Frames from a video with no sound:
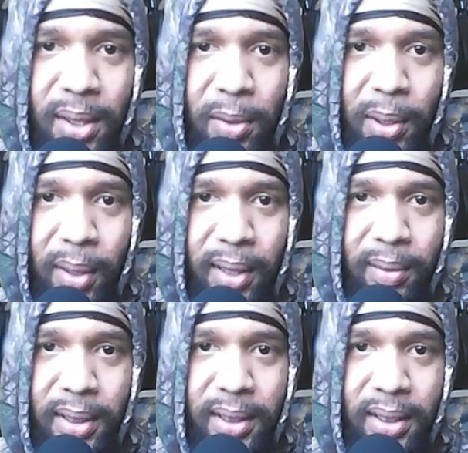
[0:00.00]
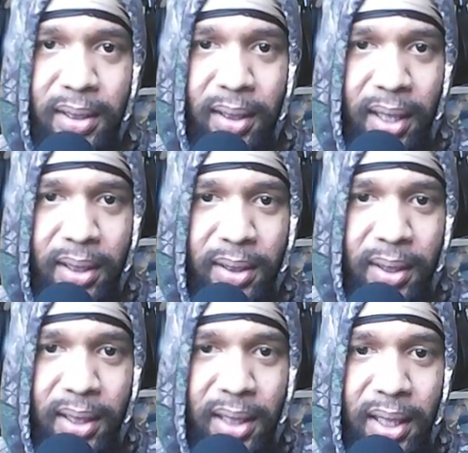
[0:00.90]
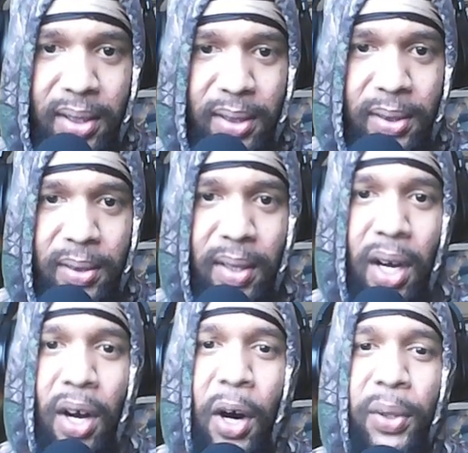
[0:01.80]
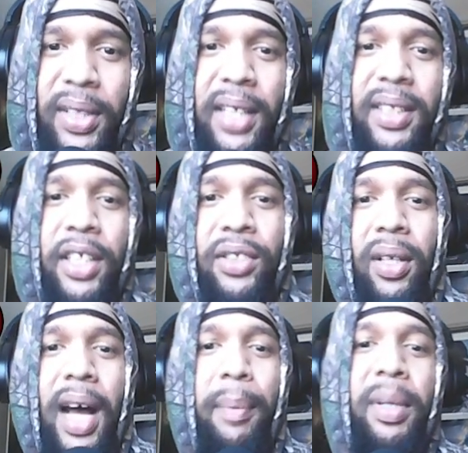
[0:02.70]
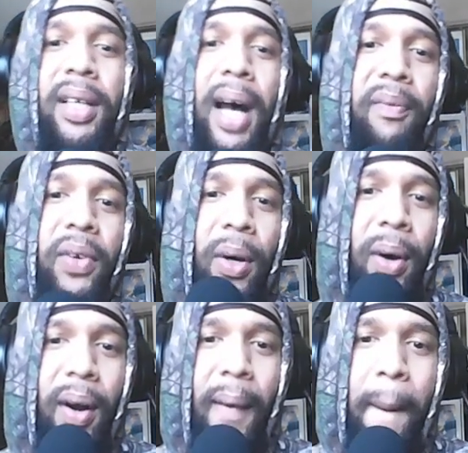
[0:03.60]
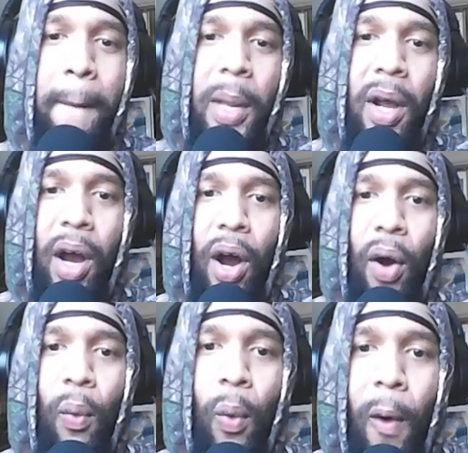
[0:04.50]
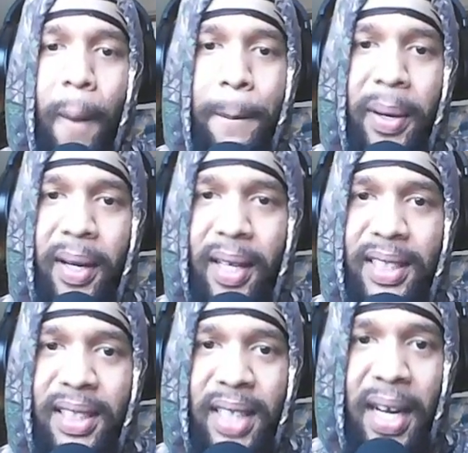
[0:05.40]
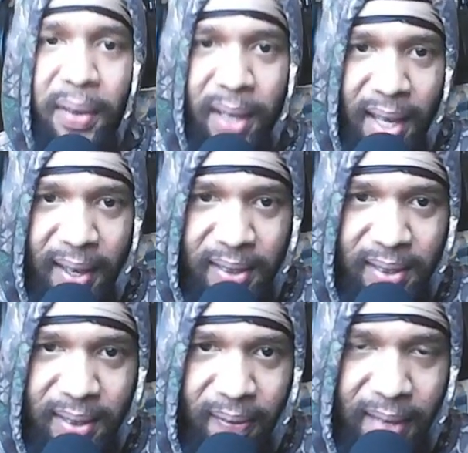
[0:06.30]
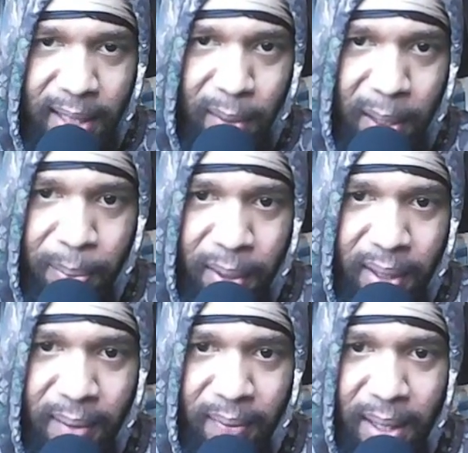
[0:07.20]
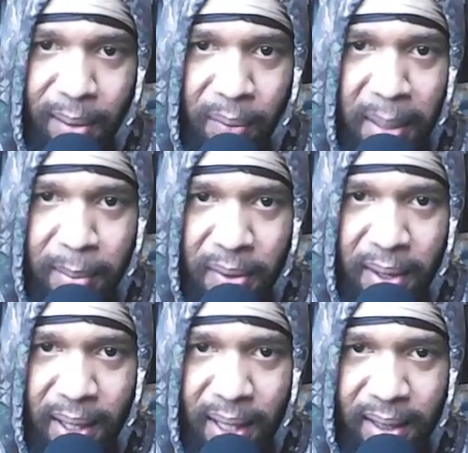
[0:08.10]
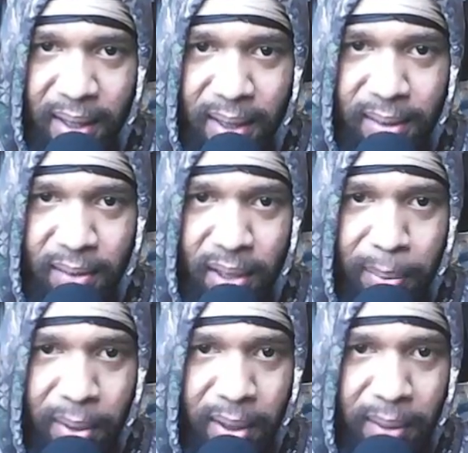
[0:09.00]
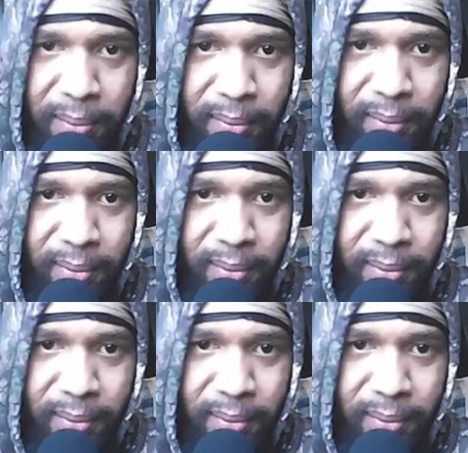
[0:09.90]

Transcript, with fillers: So we're what? What is this? Okay, so SIU Hotel Central lobby top floor, warp staircase. That's very pretty. A little rainbow there, like that. It's very pretty.